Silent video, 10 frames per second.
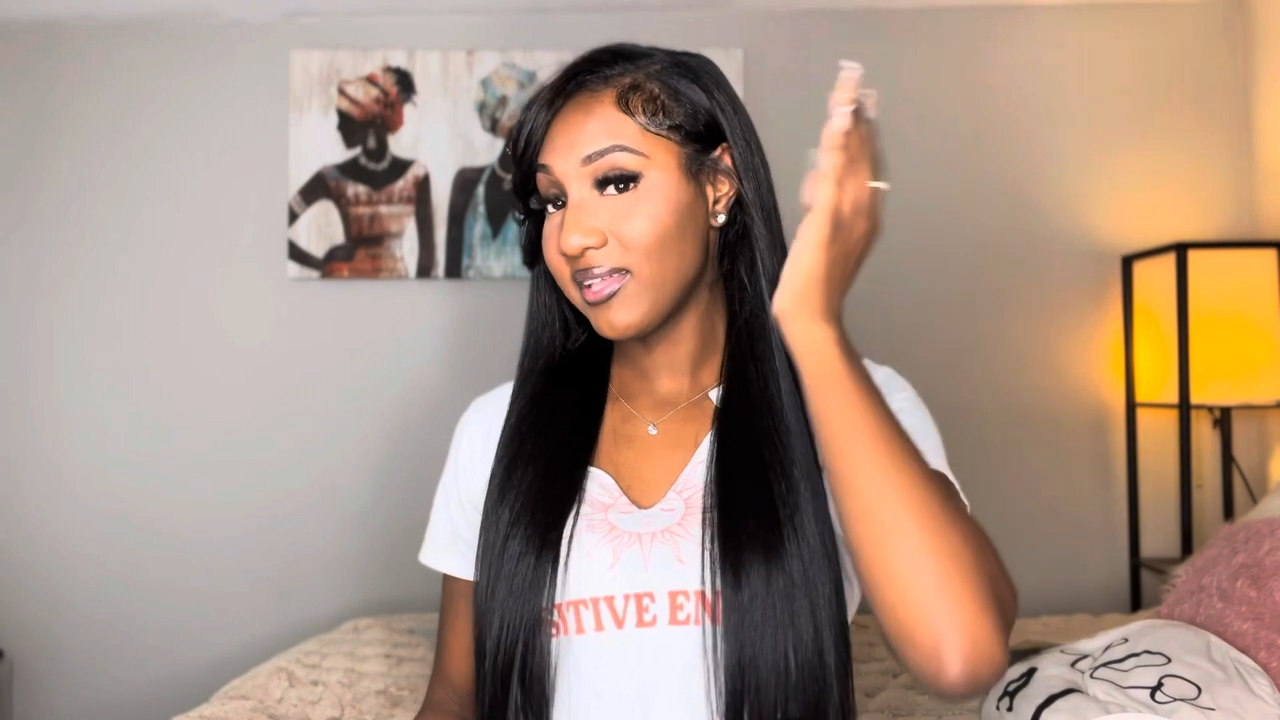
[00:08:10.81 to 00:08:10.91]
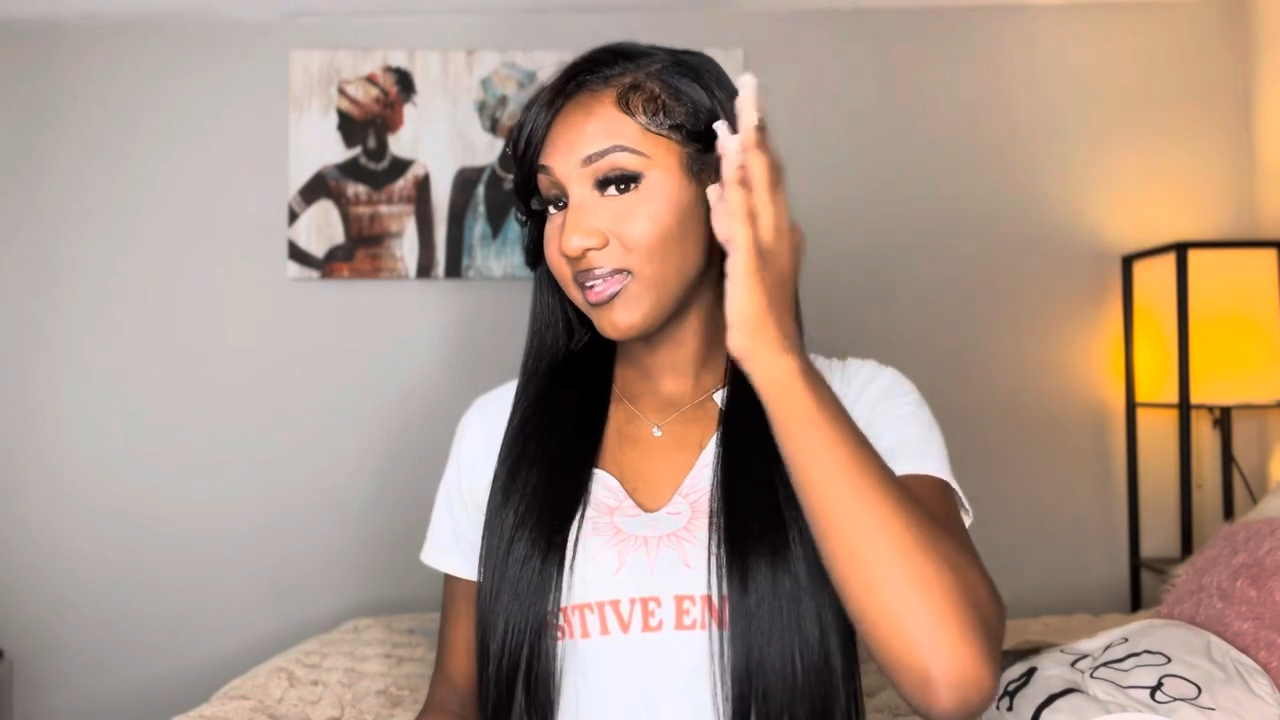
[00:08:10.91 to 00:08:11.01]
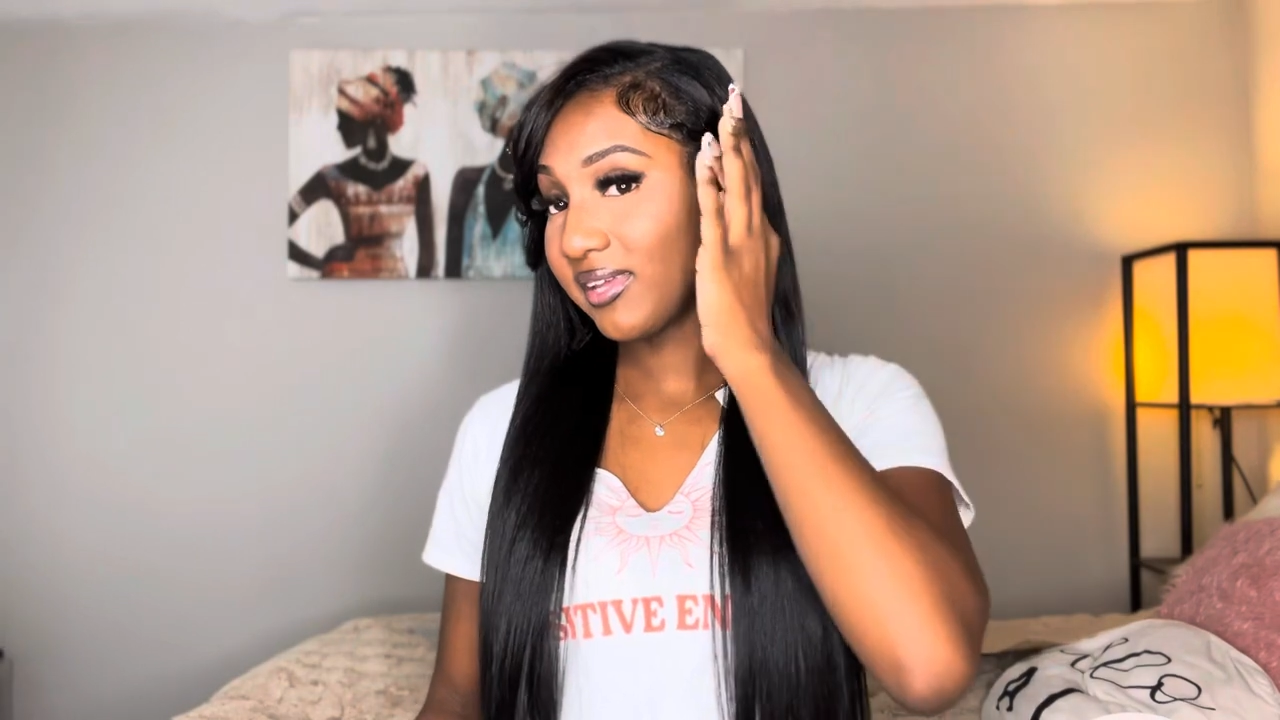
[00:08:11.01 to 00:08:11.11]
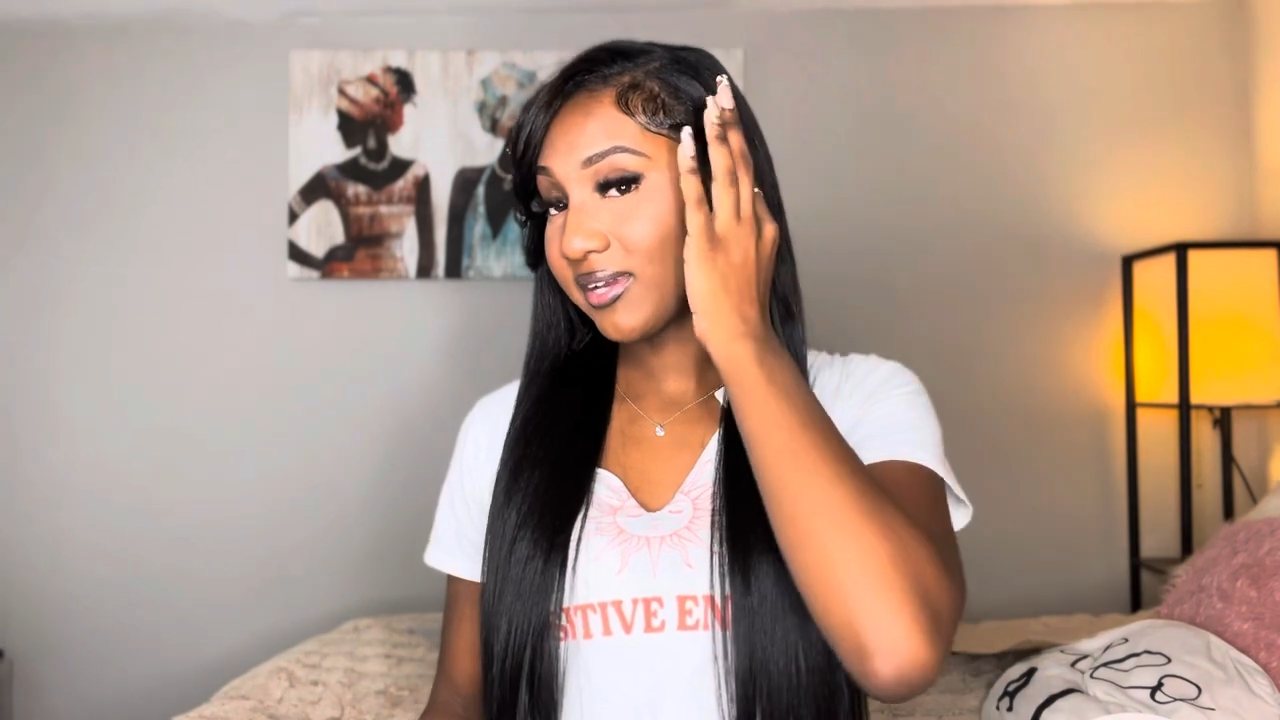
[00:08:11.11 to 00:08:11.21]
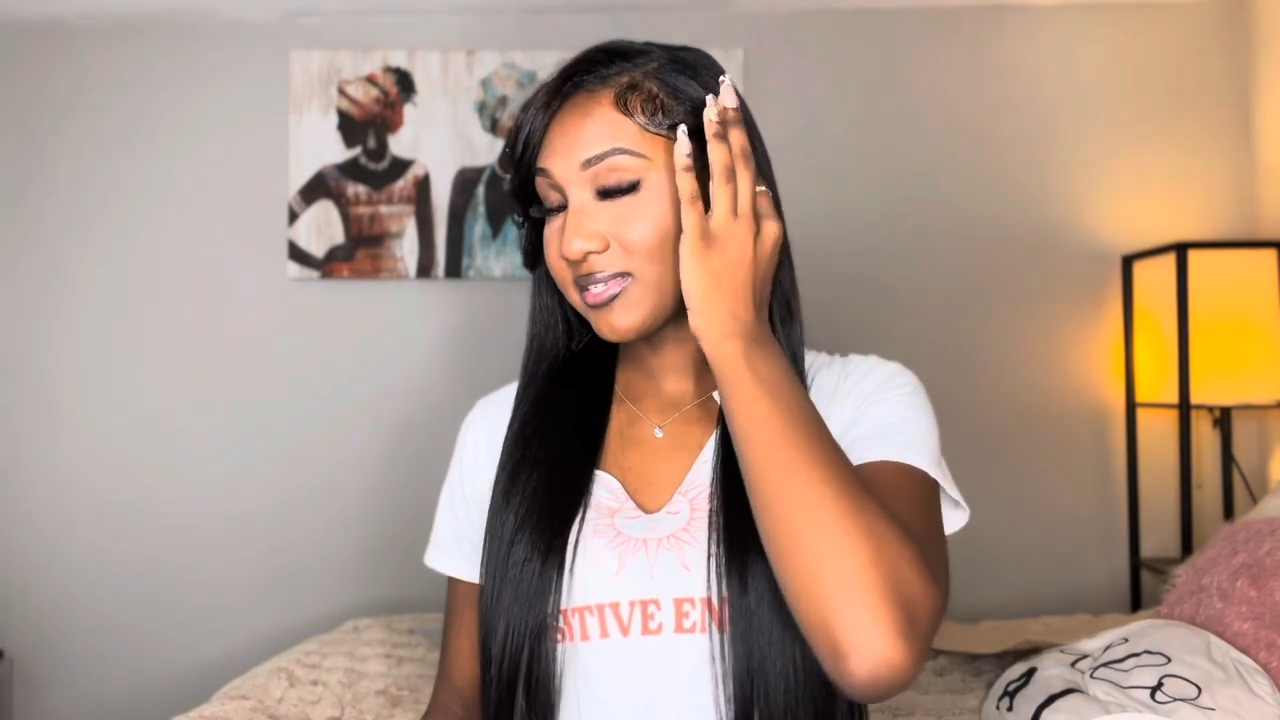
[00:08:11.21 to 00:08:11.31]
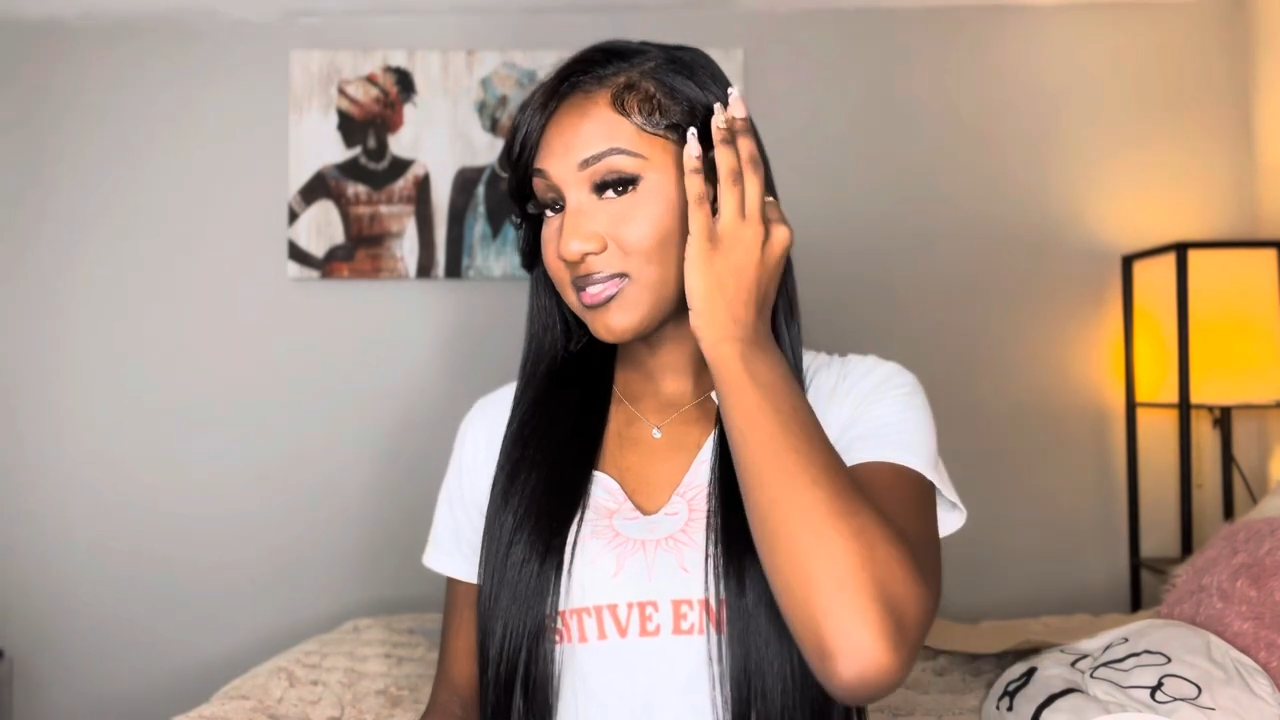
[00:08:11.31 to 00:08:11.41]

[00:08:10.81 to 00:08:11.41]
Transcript: like I